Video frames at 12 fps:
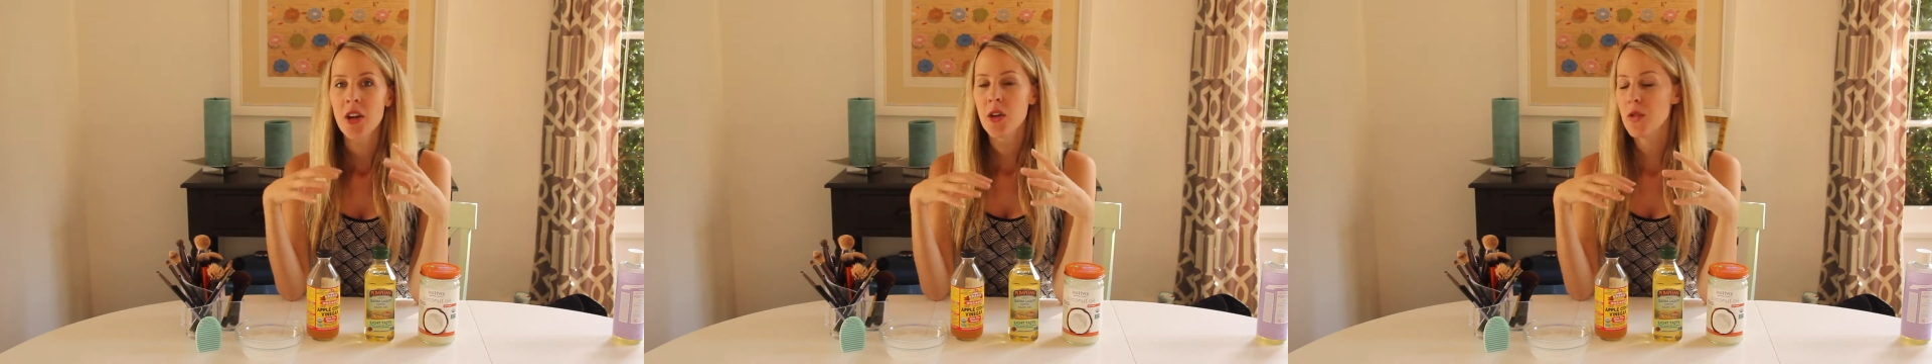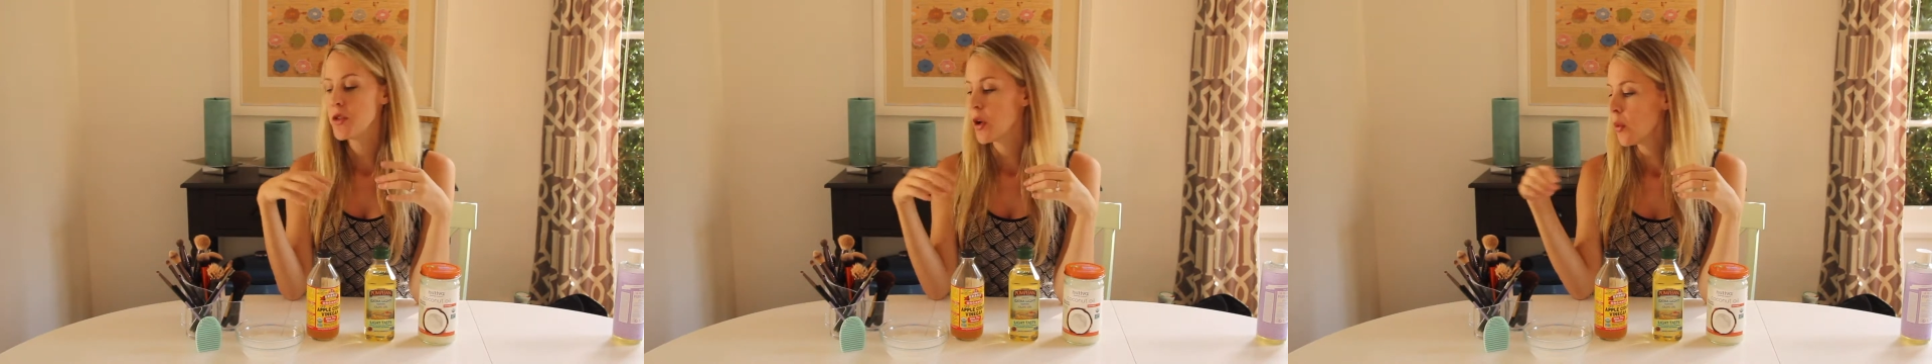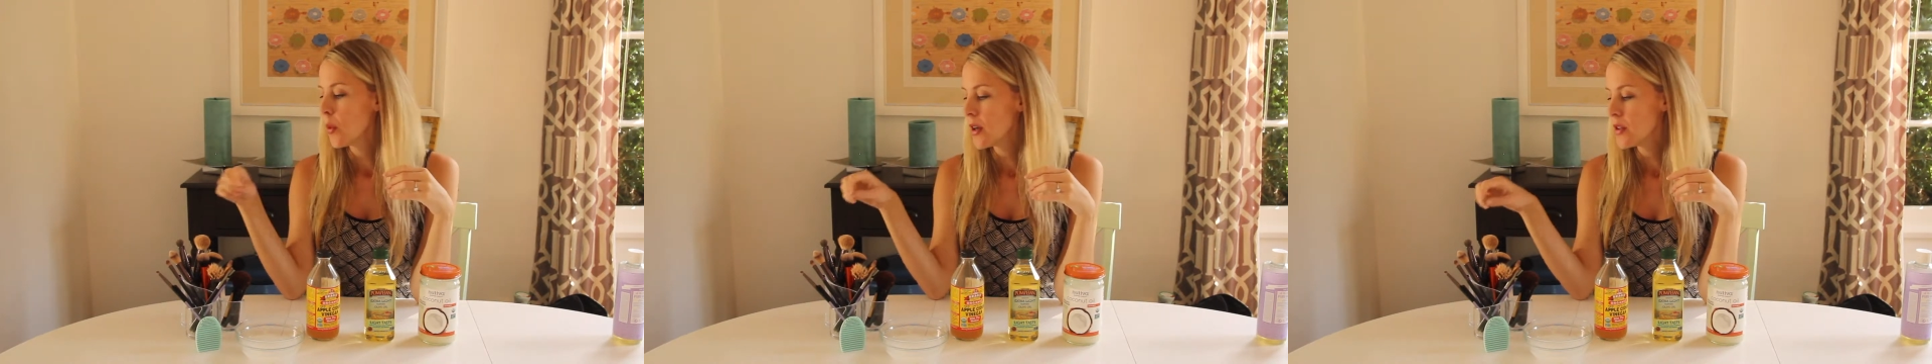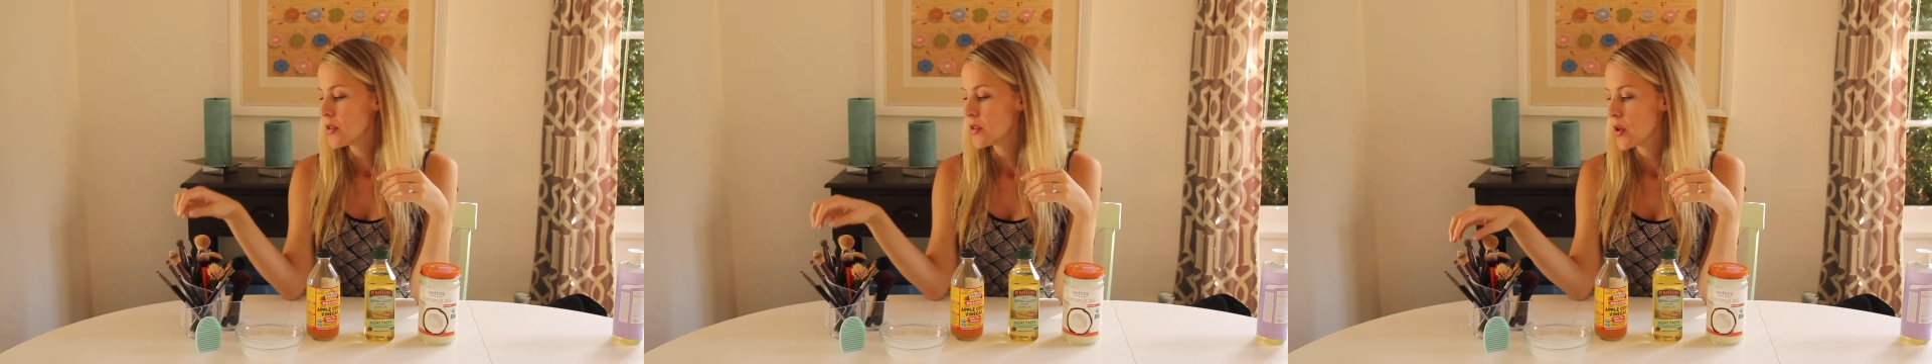you don't
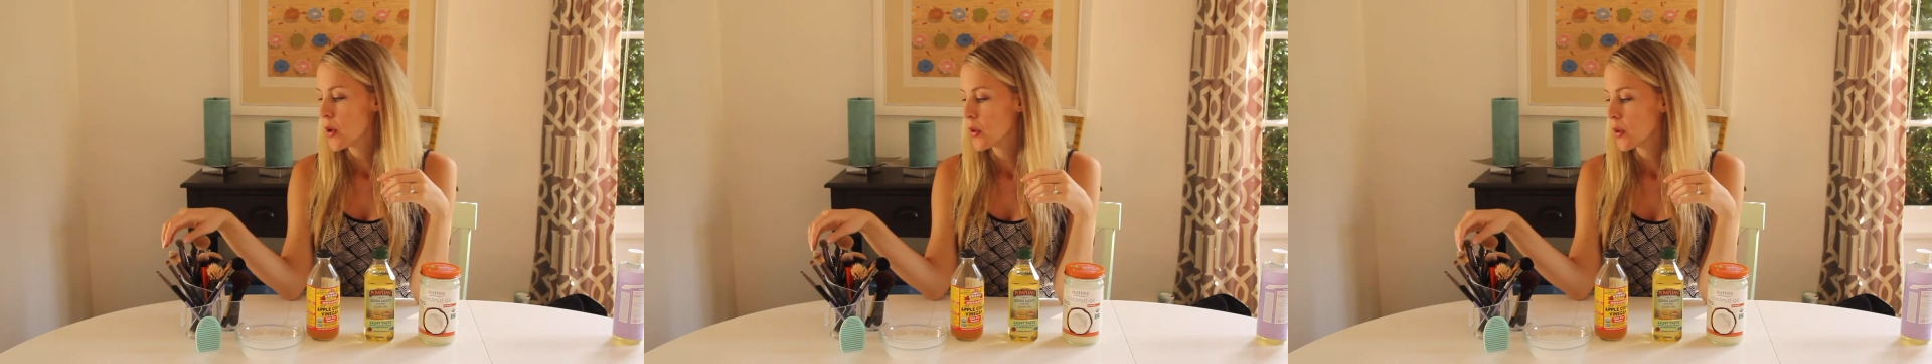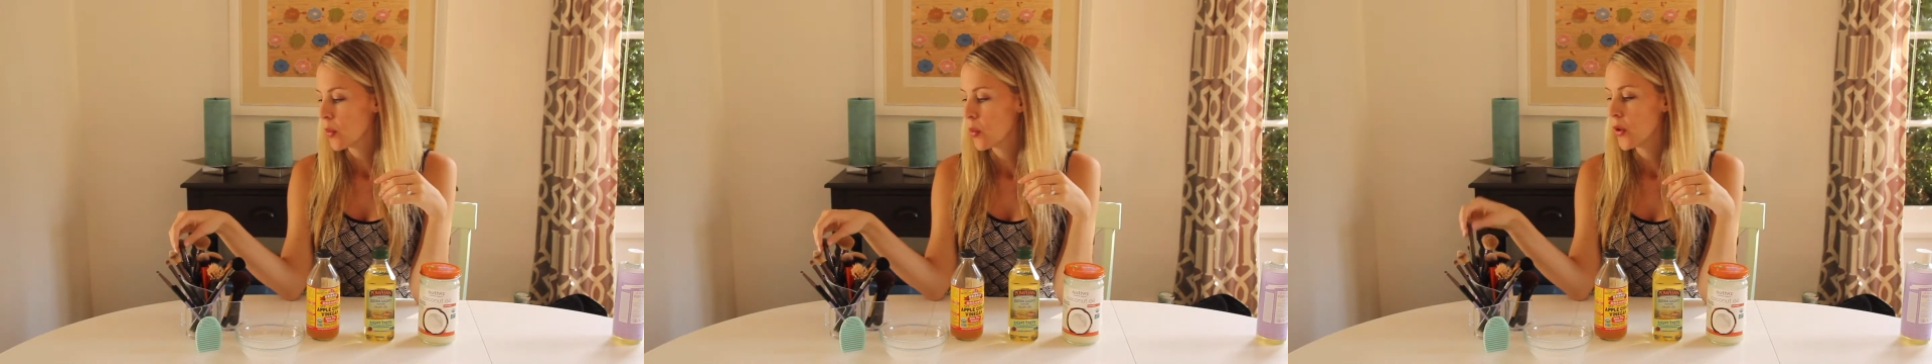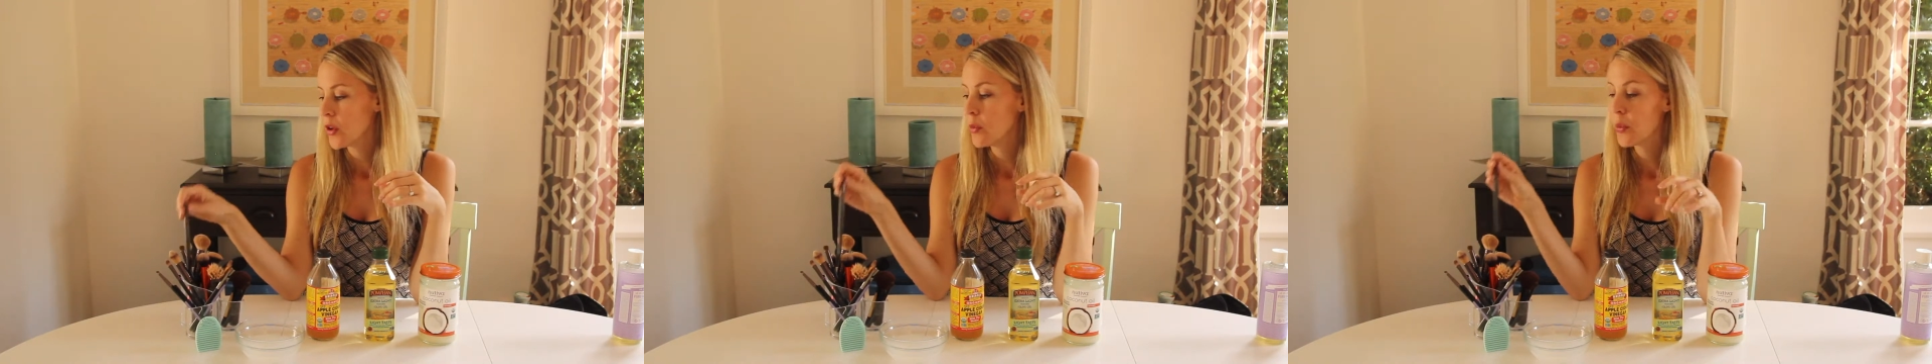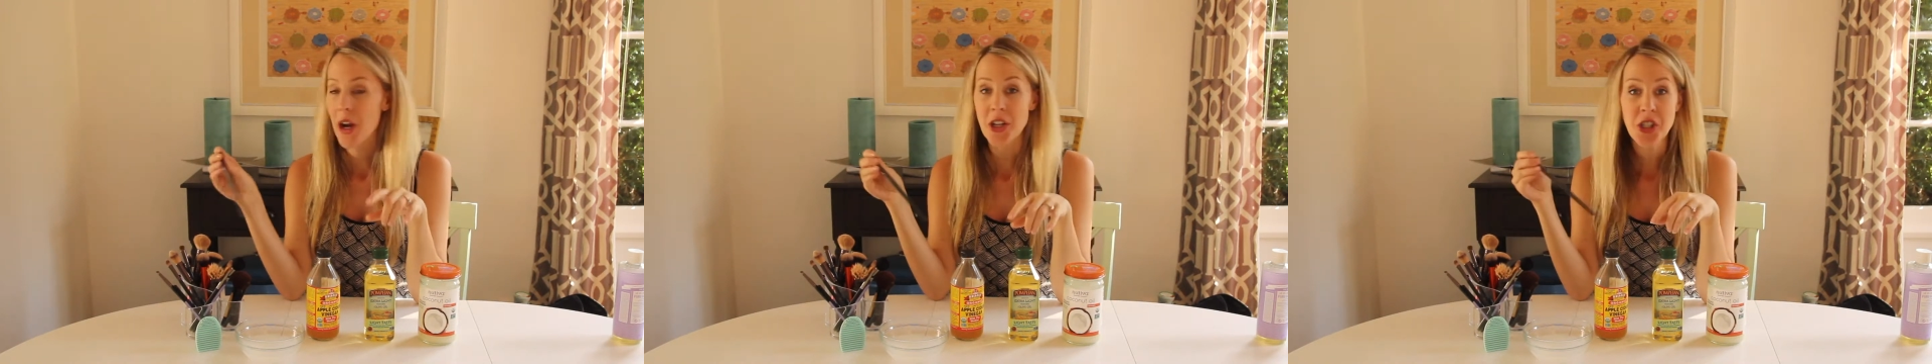want to soak
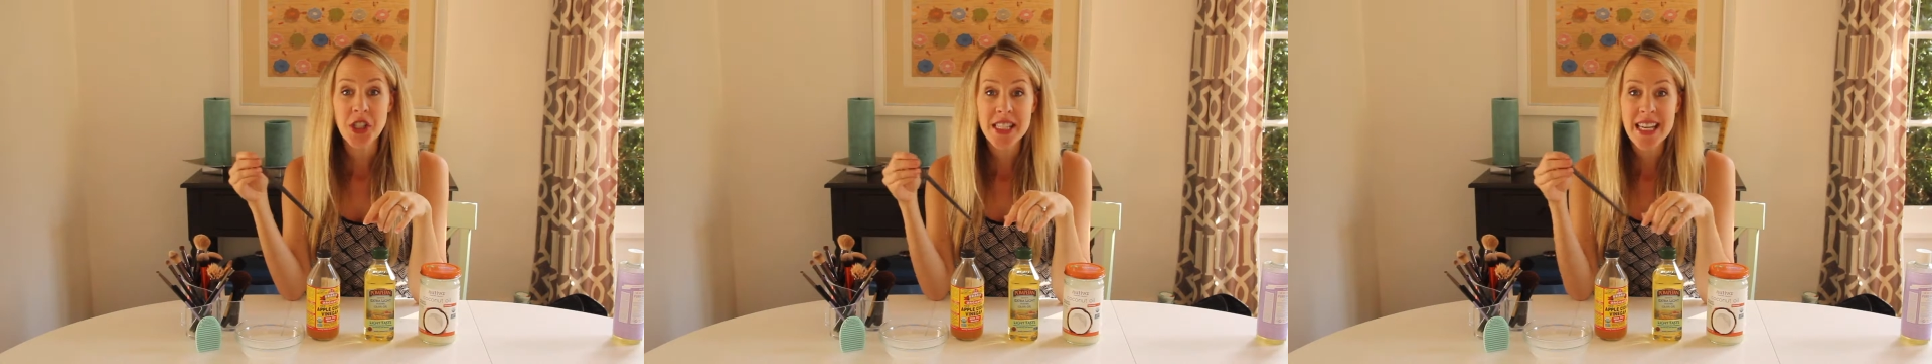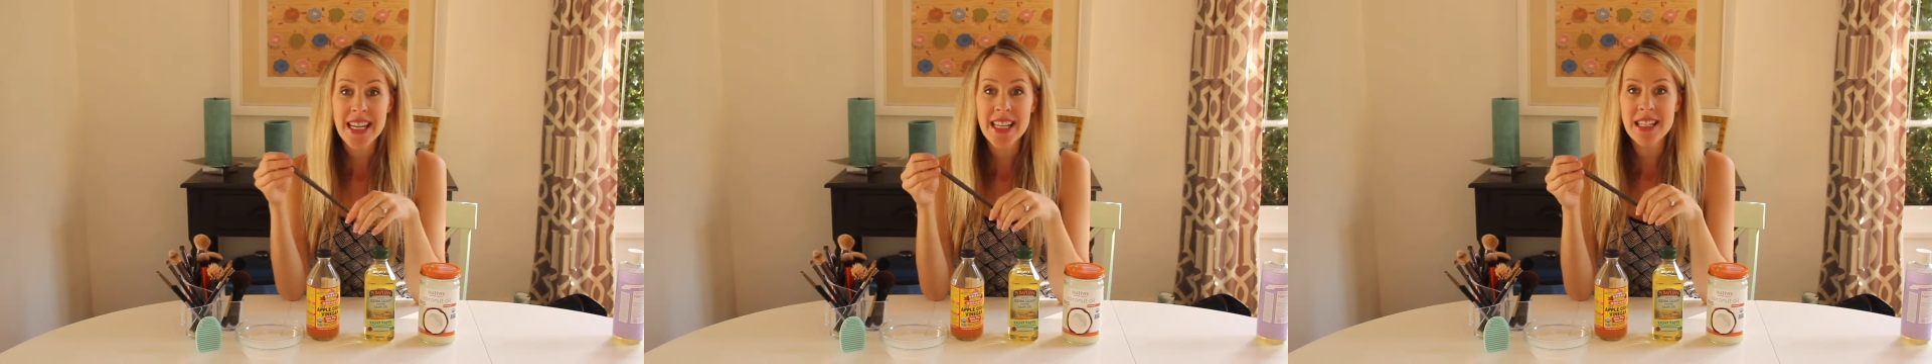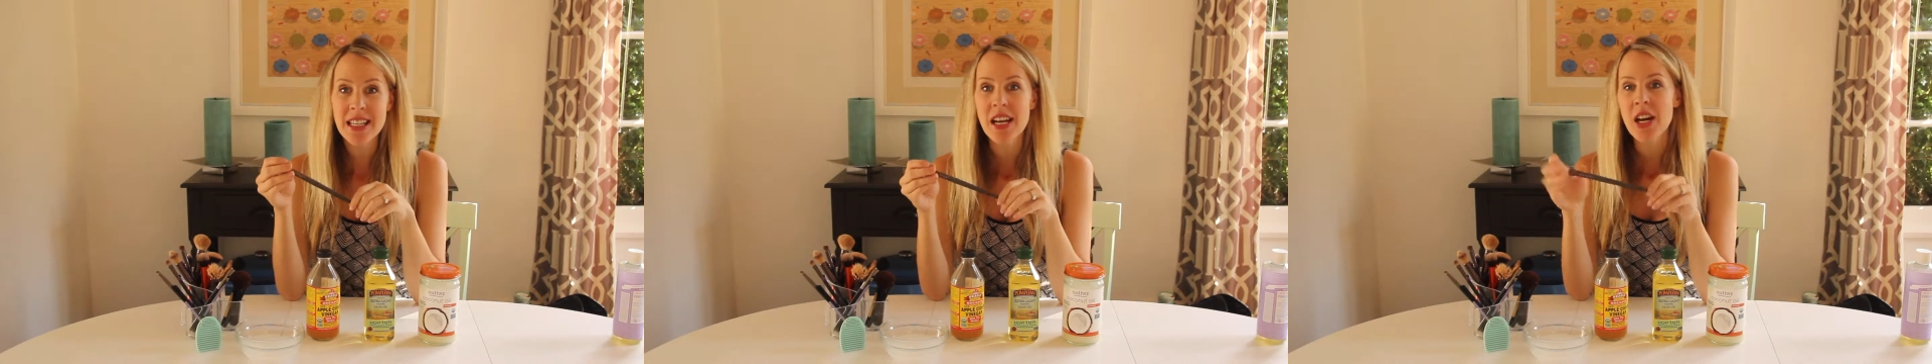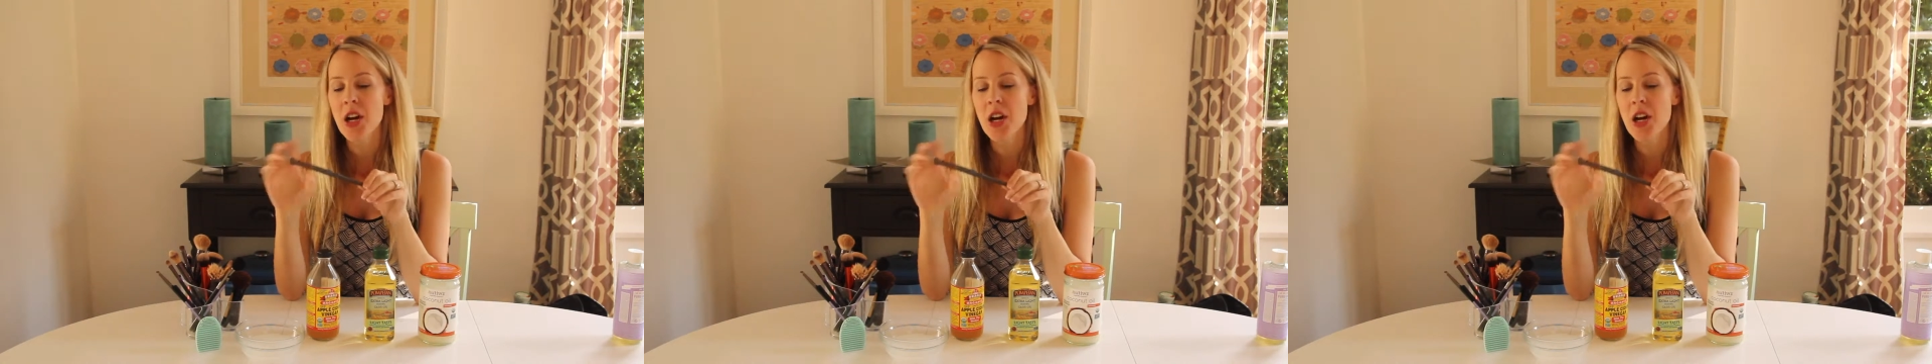wood brushes in it.